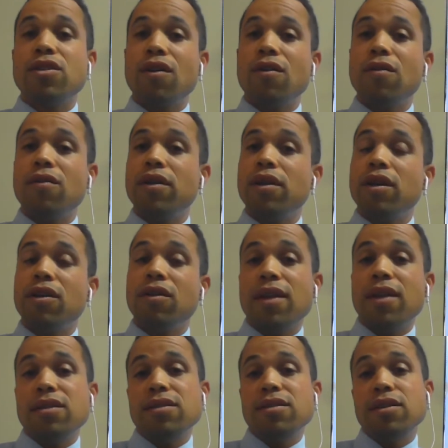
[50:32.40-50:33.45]
So,
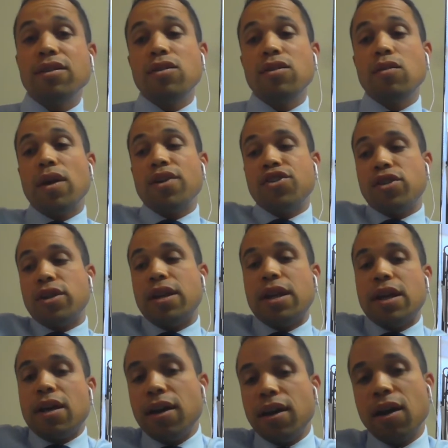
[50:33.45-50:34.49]
you know, that's a good
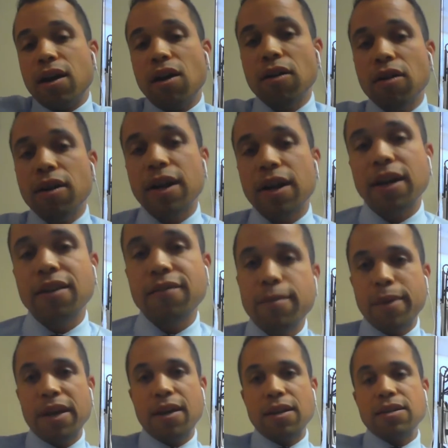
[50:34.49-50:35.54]
question, and it, it all kind
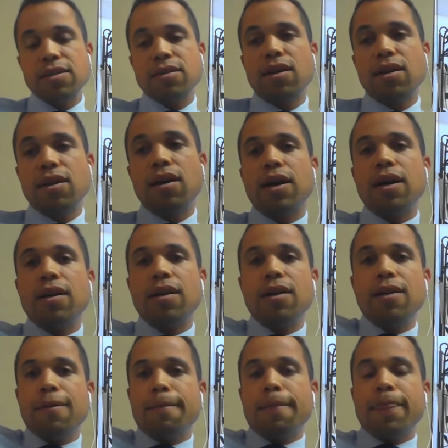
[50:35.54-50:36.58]
of depends
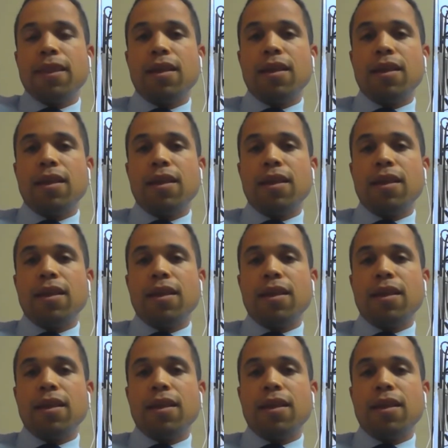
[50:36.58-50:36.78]
on,